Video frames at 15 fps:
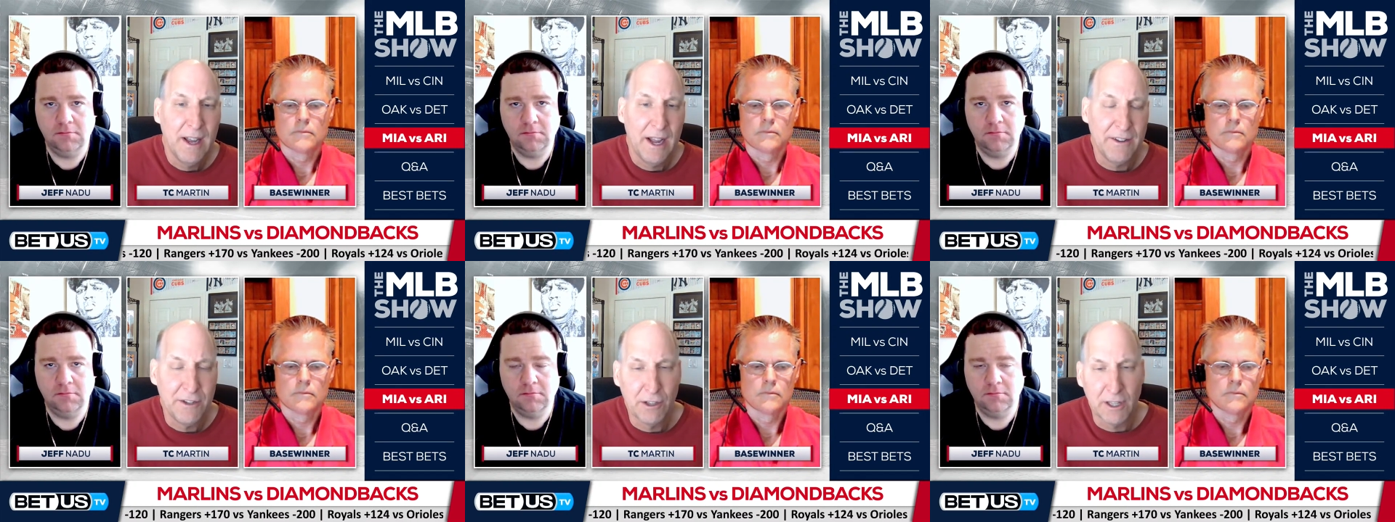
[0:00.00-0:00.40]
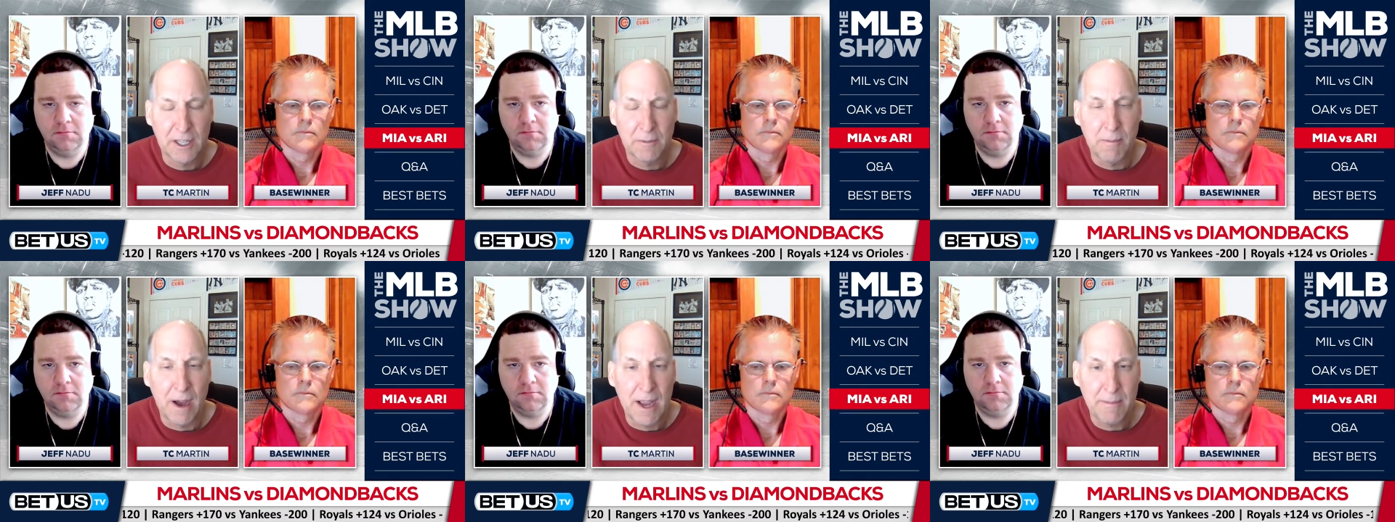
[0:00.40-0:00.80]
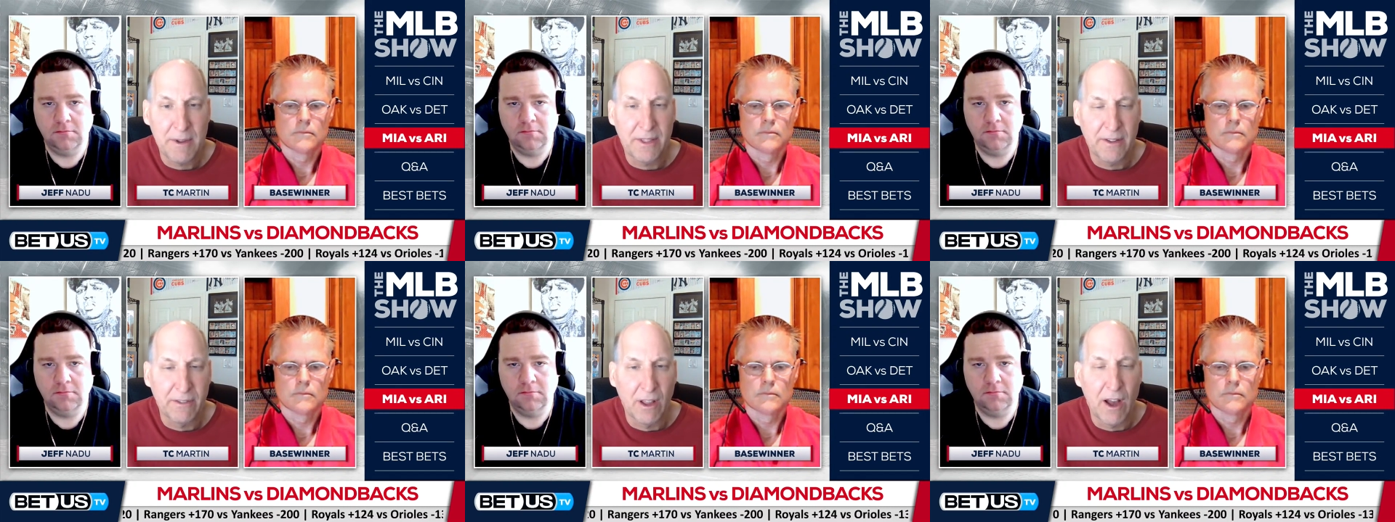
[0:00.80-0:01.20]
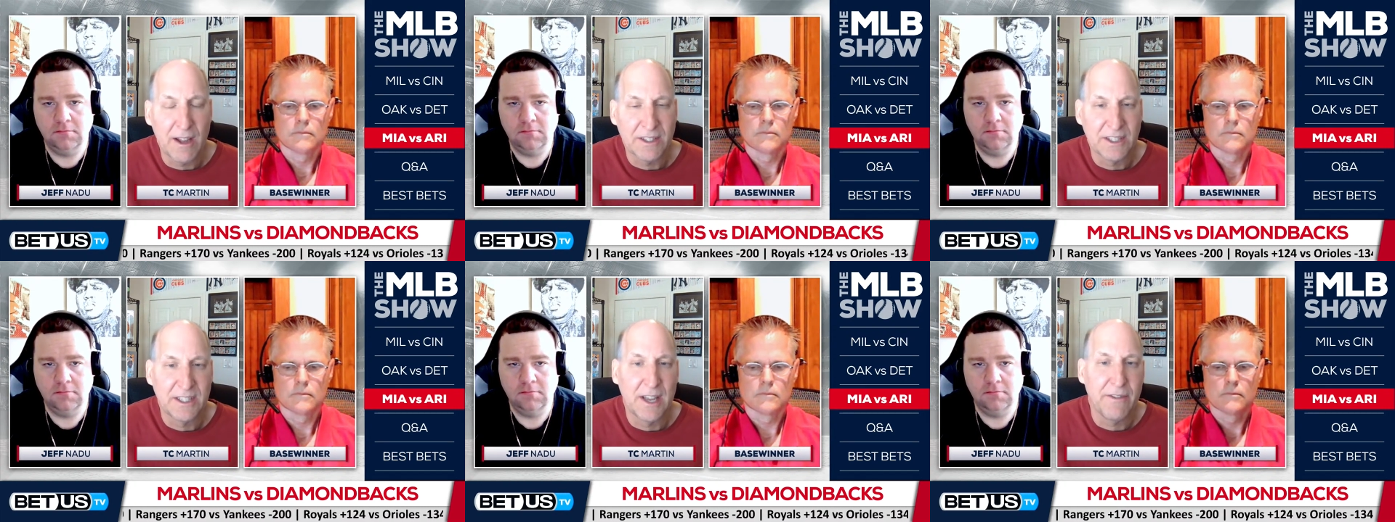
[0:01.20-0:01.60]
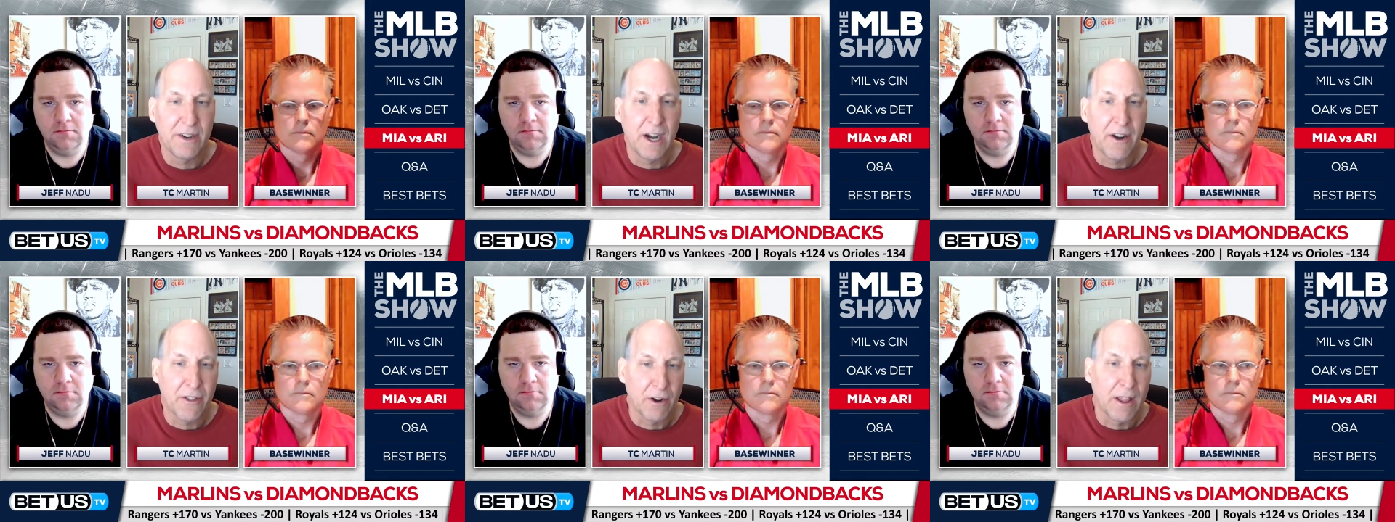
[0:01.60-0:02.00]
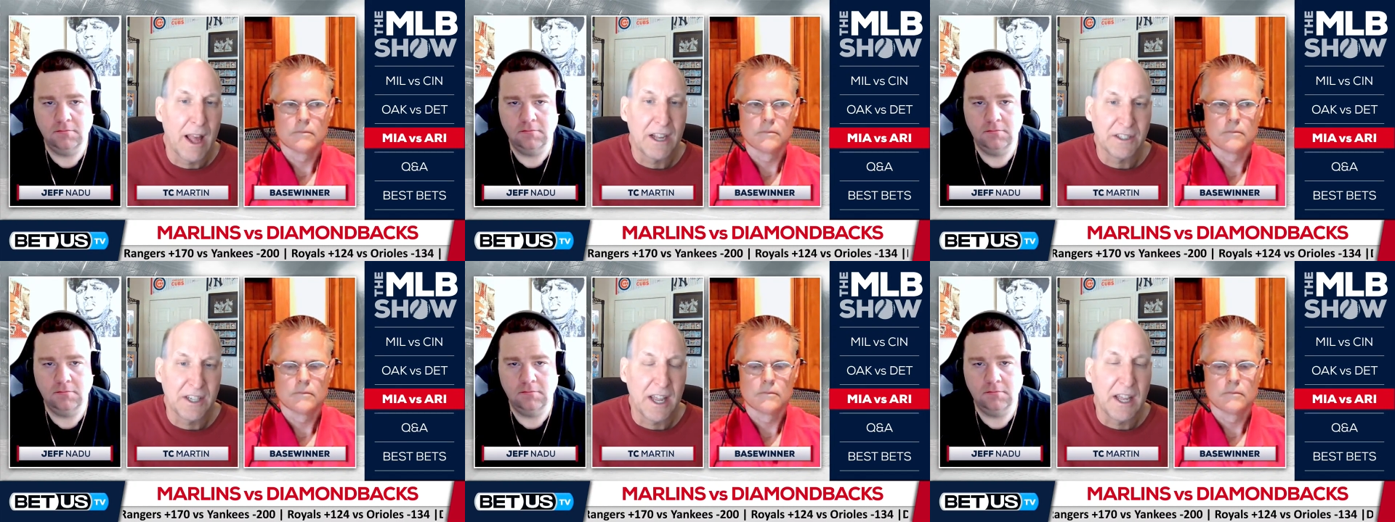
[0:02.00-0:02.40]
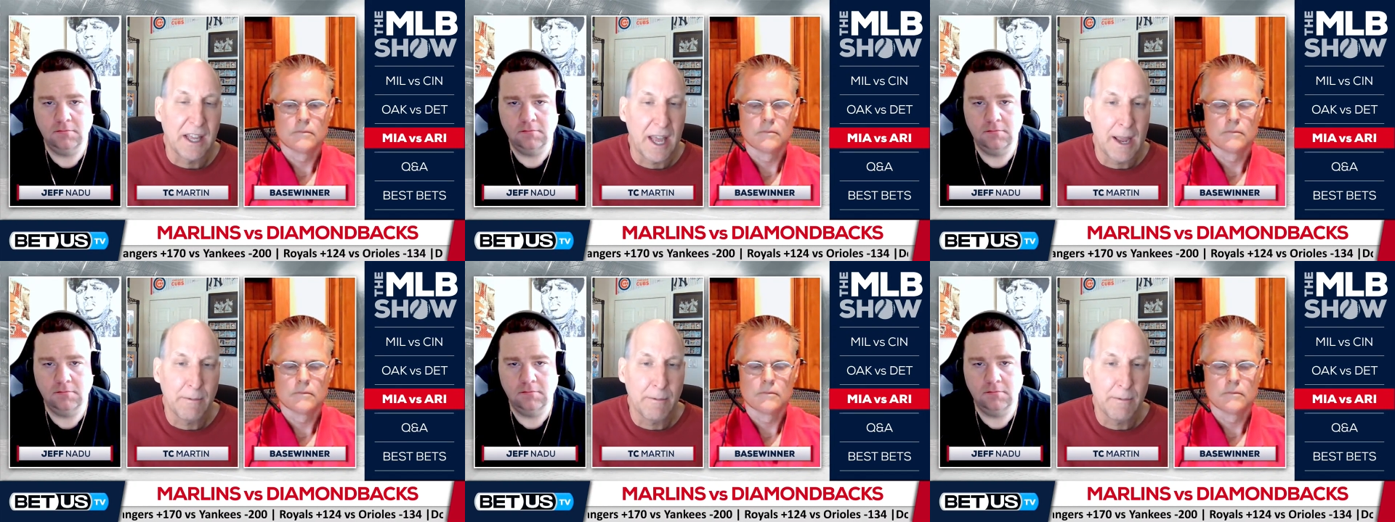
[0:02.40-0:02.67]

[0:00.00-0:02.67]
Speaker 1: And you look at Miami, they've lost 7 out of their last 8